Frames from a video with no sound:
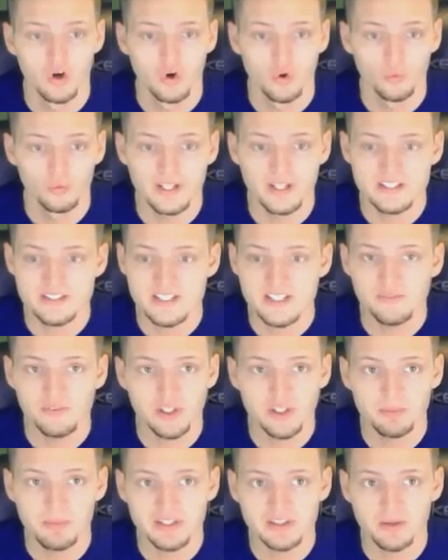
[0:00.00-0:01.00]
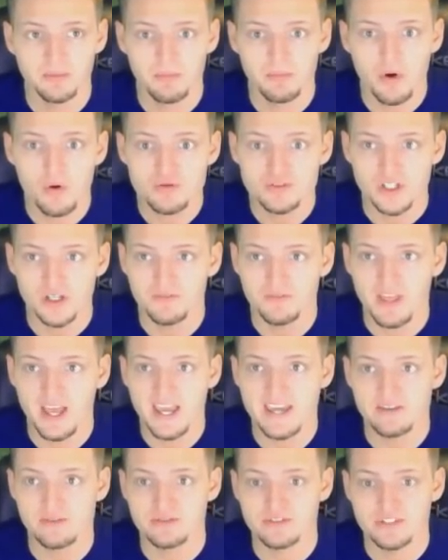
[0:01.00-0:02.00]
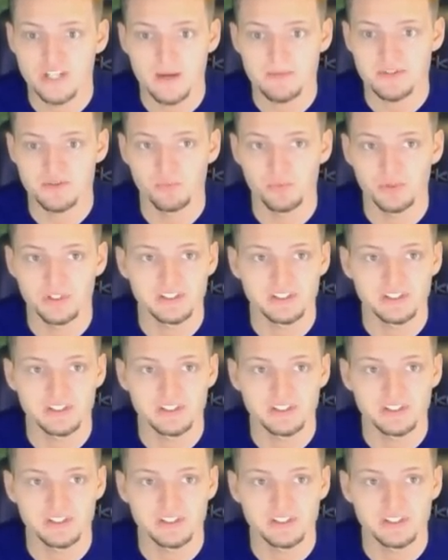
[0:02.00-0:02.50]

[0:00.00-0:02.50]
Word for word: Let's see if we can make the most of that interception.